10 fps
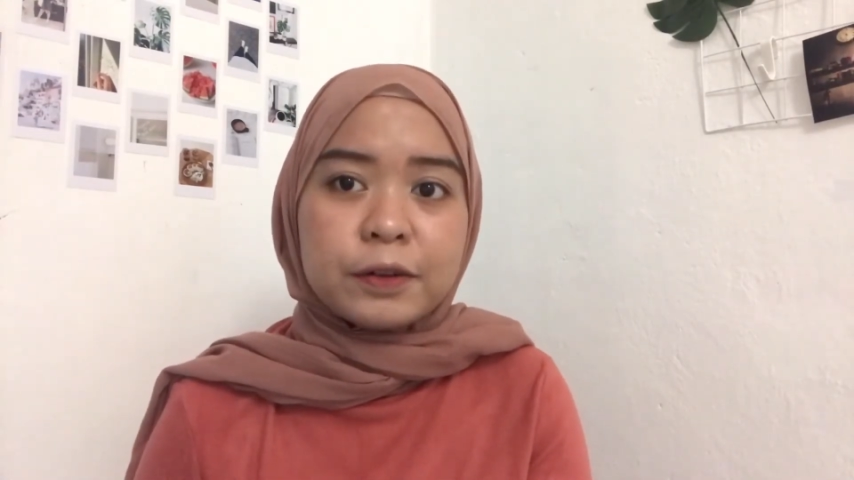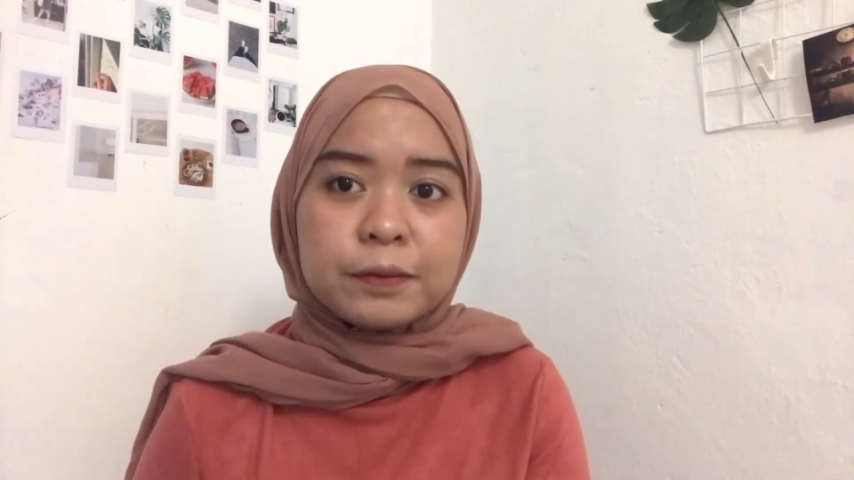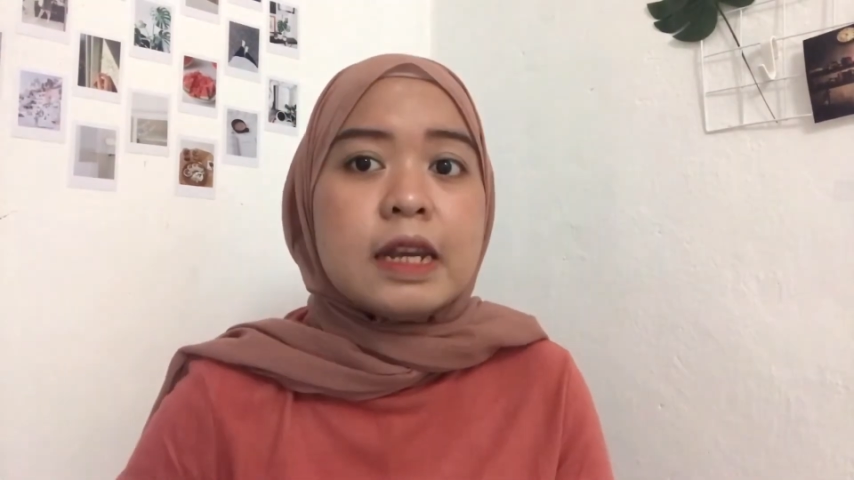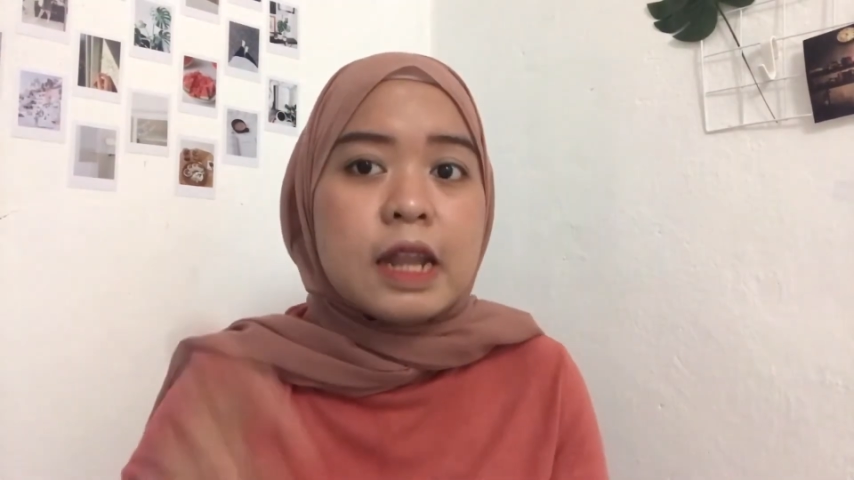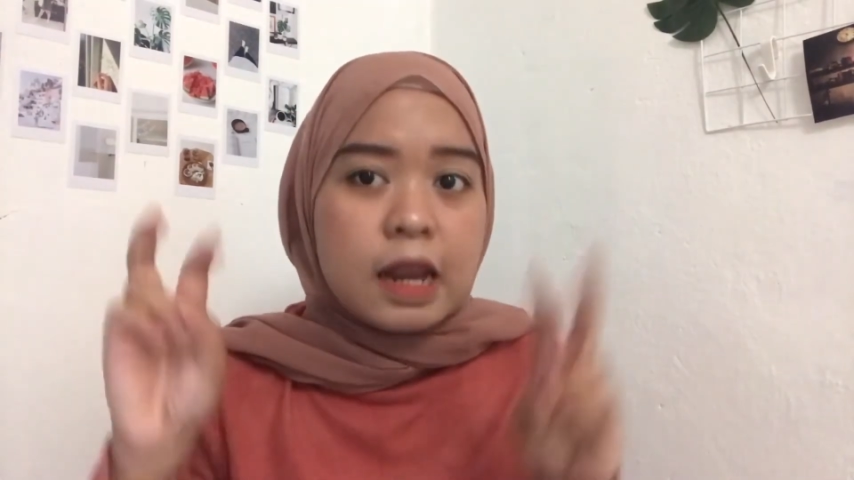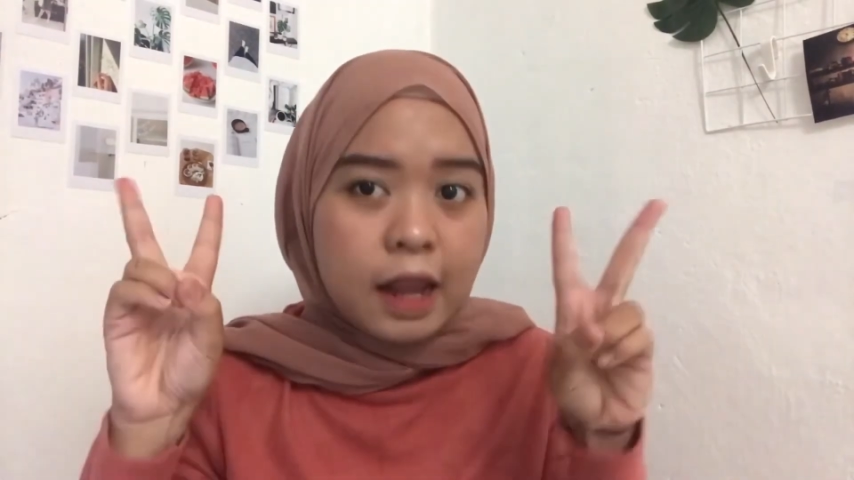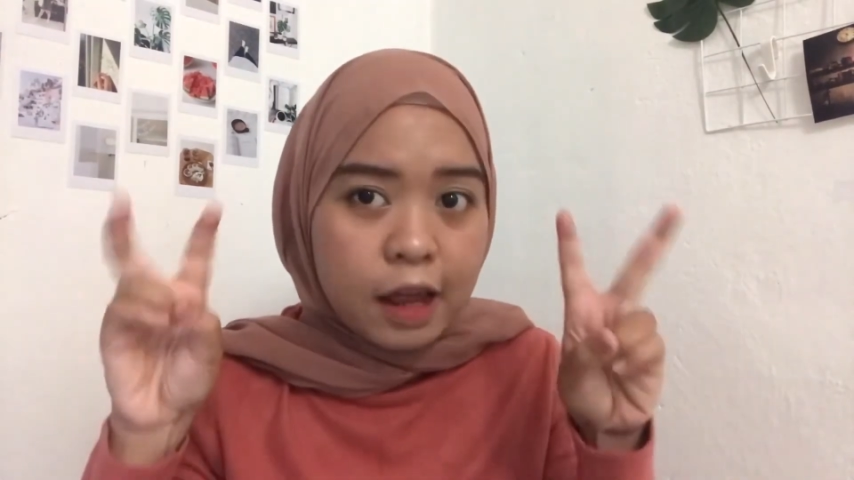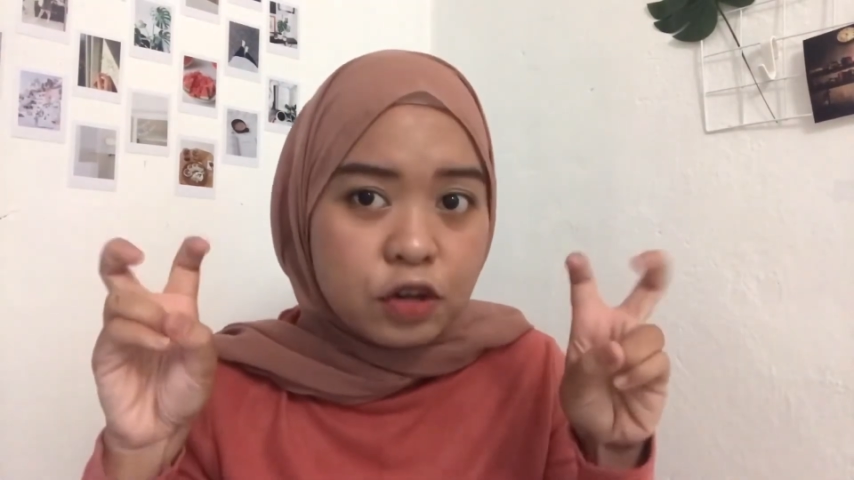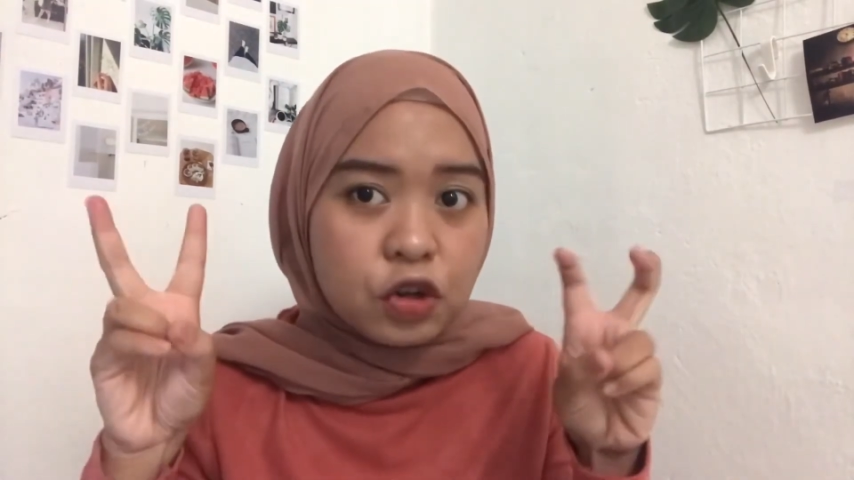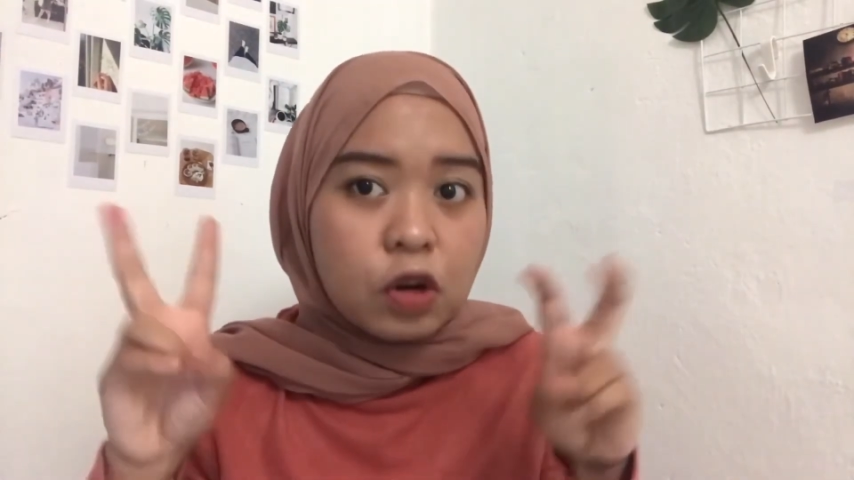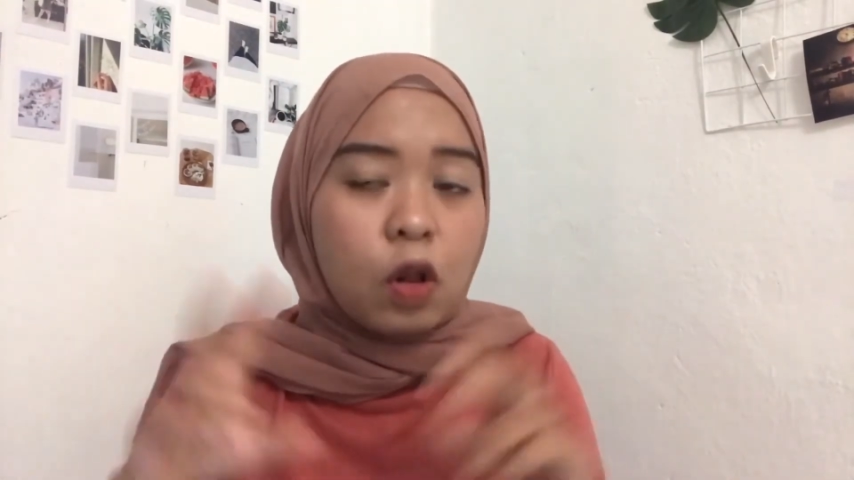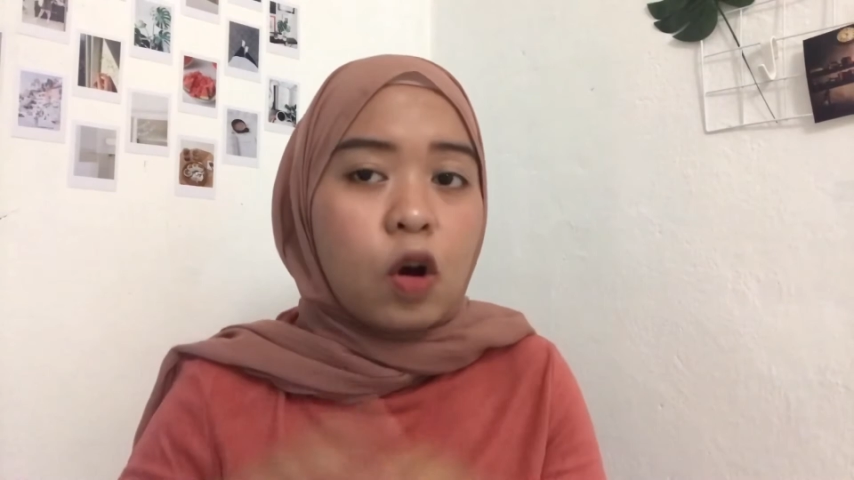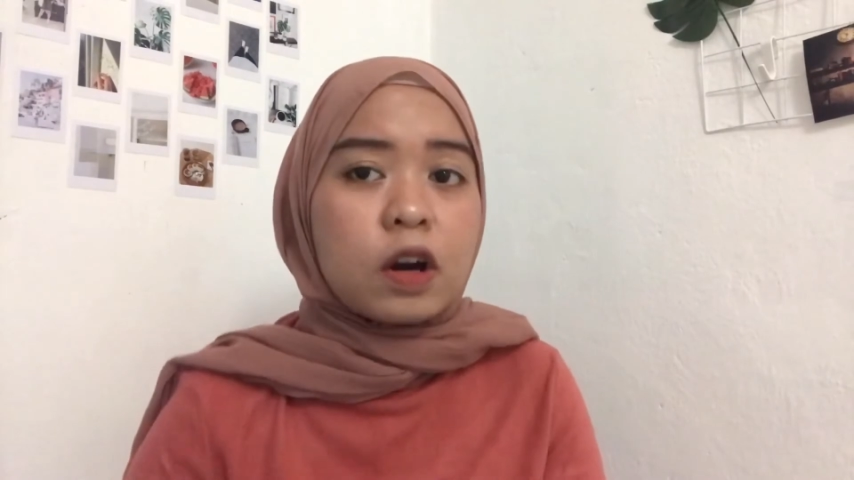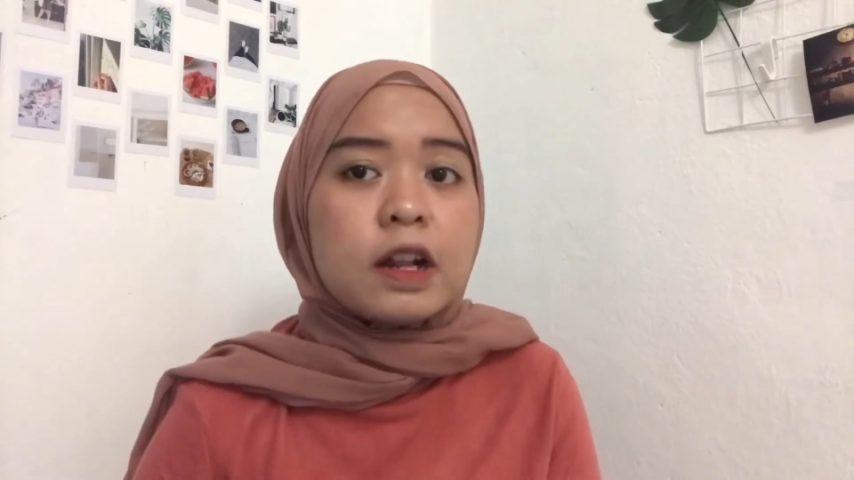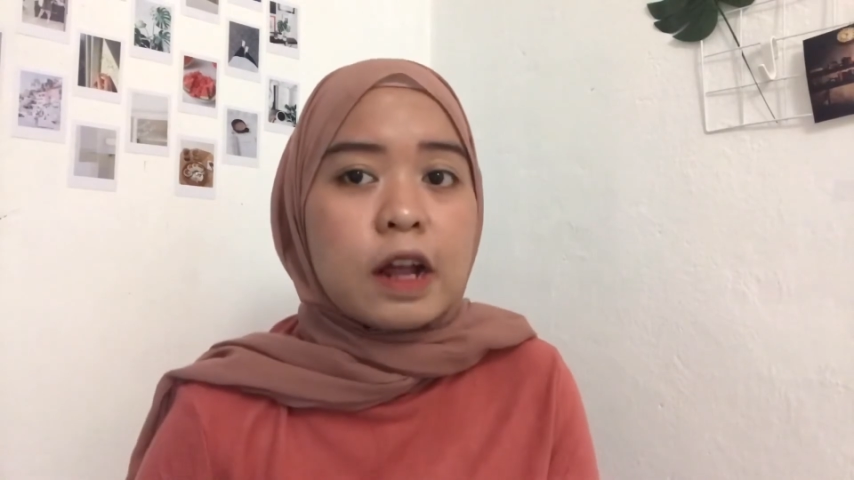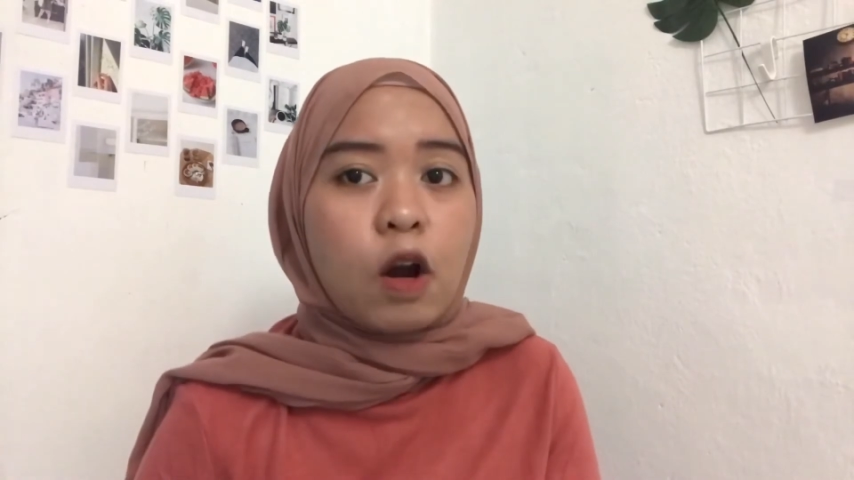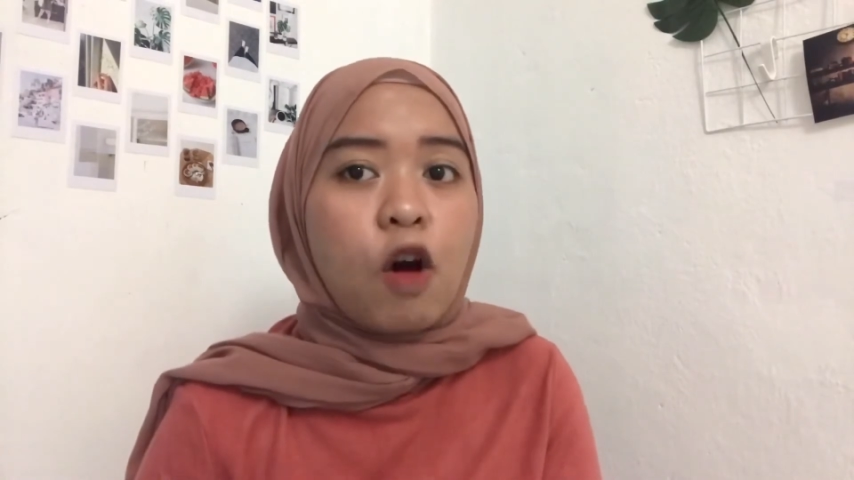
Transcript: The natural order